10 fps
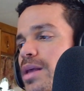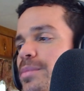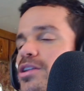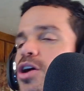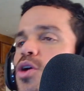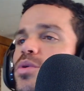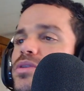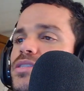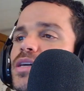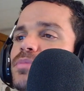Let me know
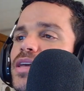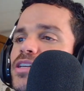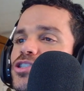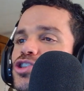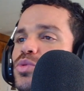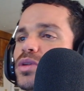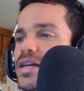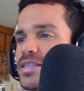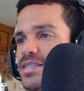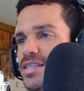what some things you would
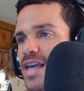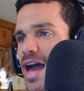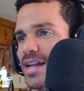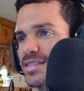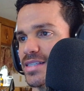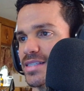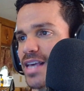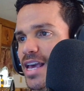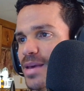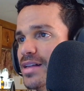like to see added to this
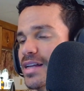game.